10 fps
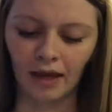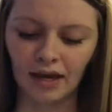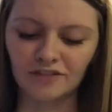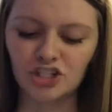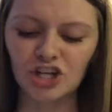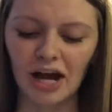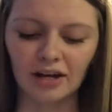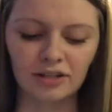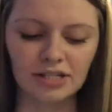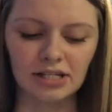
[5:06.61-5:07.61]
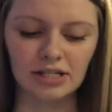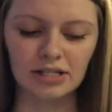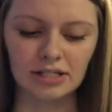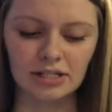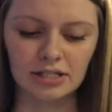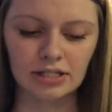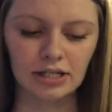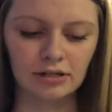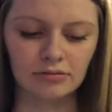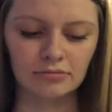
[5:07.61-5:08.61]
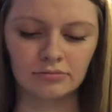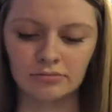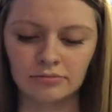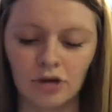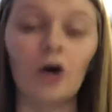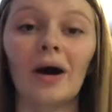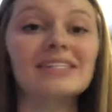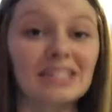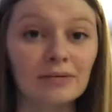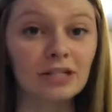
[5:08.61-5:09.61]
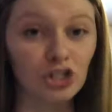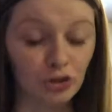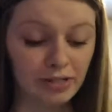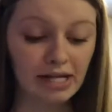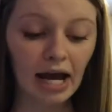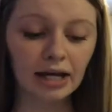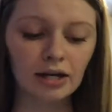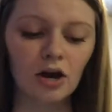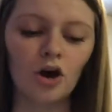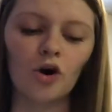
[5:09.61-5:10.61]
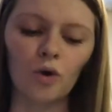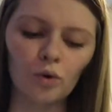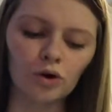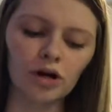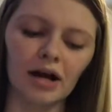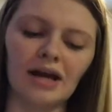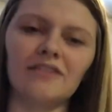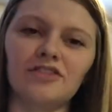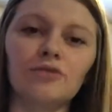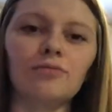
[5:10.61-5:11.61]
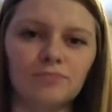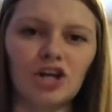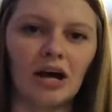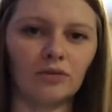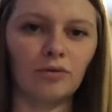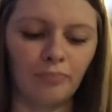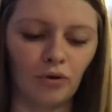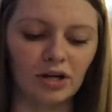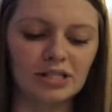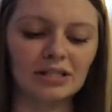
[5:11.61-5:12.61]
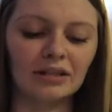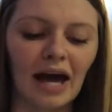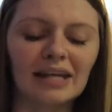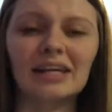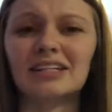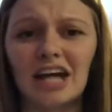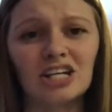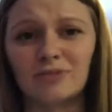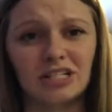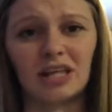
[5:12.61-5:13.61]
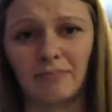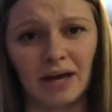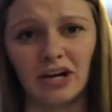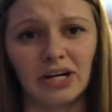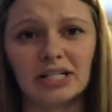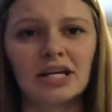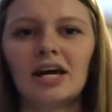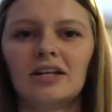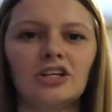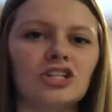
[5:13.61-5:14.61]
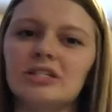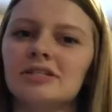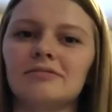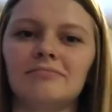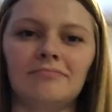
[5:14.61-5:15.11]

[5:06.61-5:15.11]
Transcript: If the child has attempted suicide, or if the child reports lacking attachment to that parent, they just